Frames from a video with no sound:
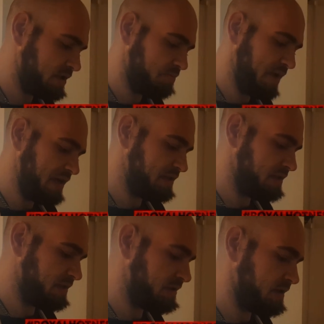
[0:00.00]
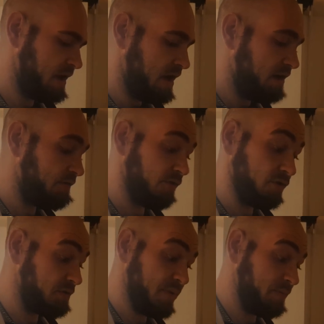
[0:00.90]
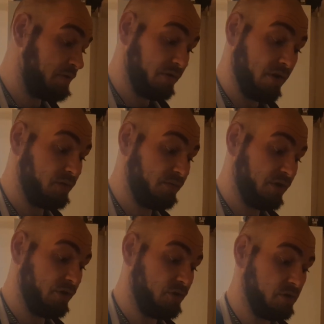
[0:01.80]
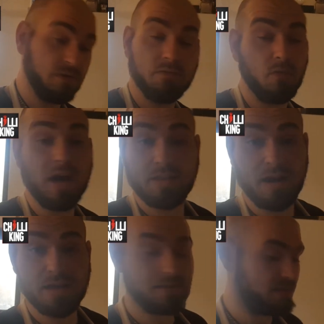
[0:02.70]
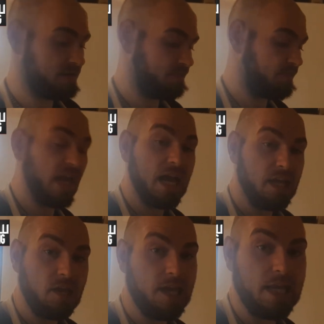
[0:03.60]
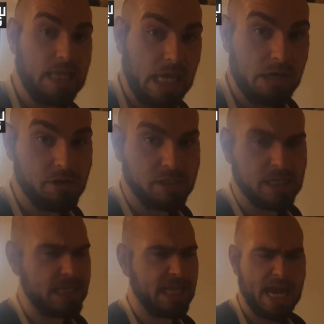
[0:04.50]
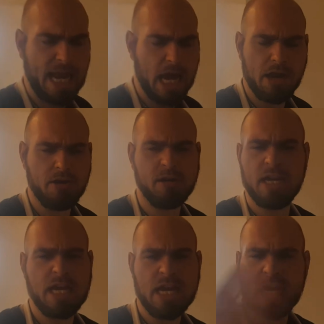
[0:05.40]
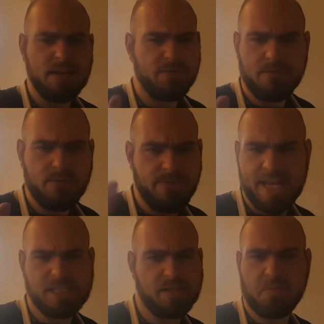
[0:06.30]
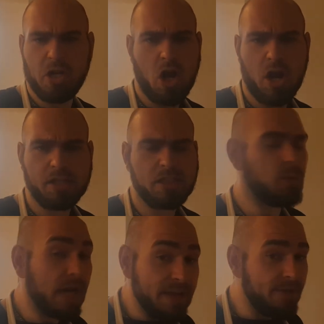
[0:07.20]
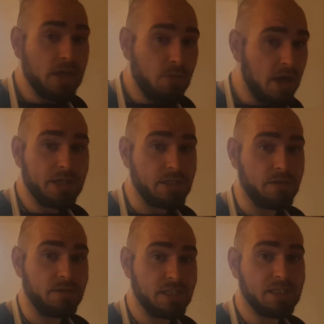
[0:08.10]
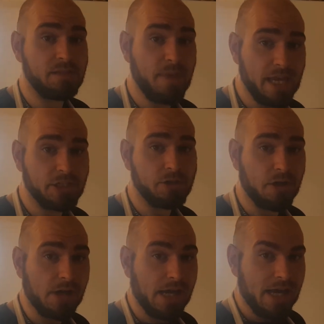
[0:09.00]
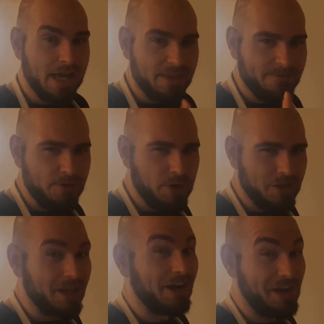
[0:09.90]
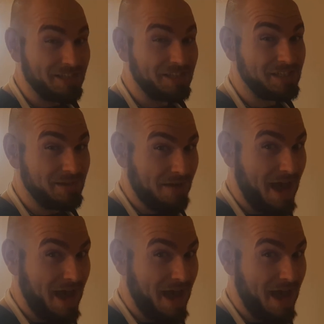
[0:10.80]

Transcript: spices for those people who don't want to use white rice. You can use yellow vegetable rice, whatever you want to. Just make sure the food rices you